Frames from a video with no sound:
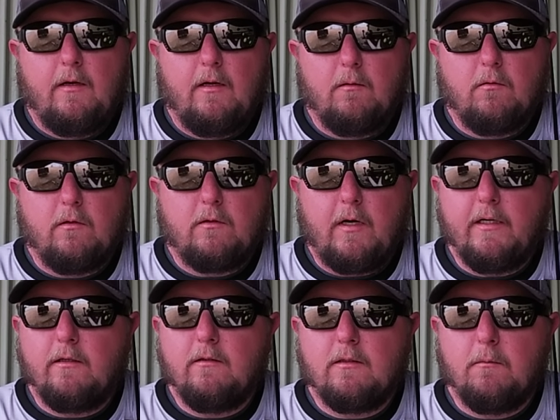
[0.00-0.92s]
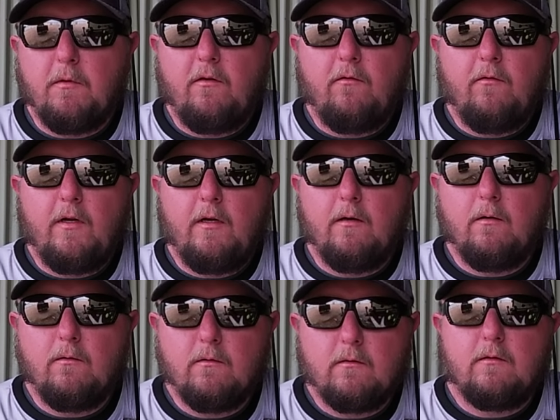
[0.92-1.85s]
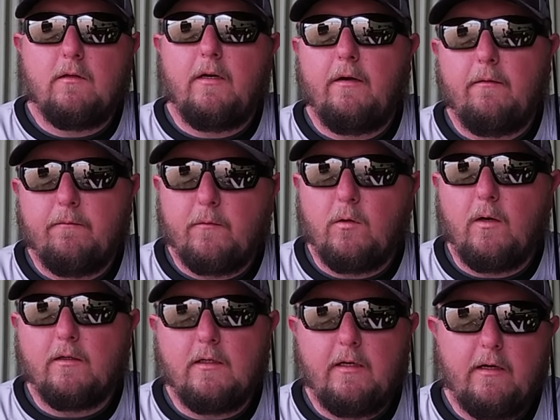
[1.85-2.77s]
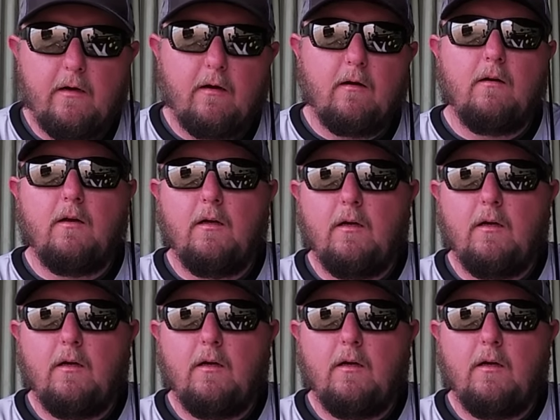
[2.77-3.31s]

I'm going to try to do some of these videos throughout the year.